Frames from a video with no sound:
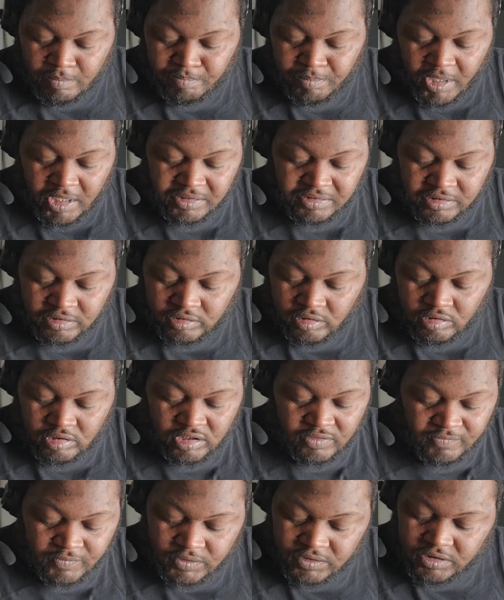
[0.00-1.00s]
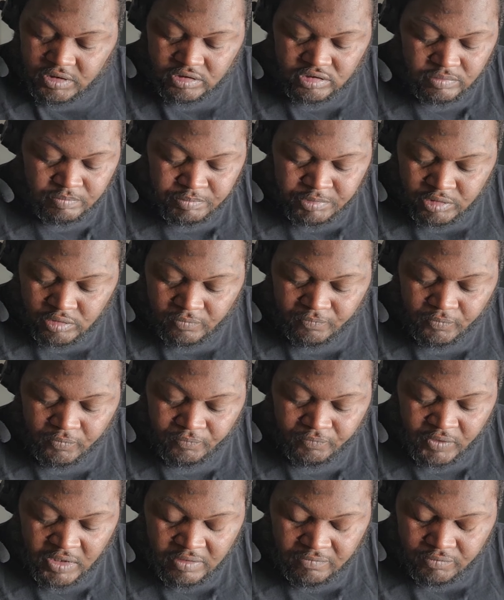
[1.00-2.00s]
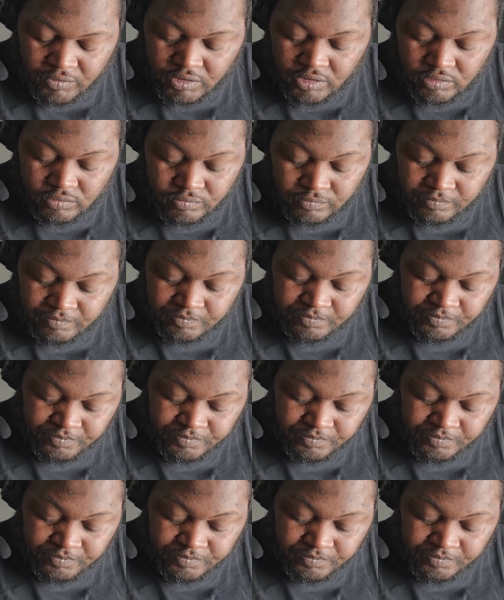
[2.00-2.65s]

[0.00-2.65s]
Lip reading: That bison's gonna give it such a beautiful flavor though.